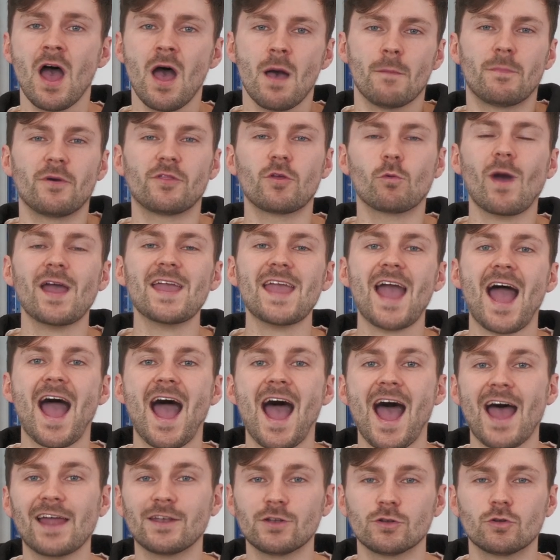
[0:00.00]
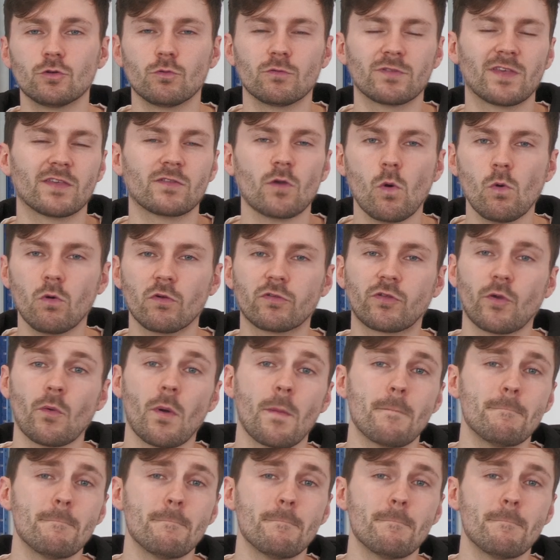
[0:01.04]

but the way it handles is also a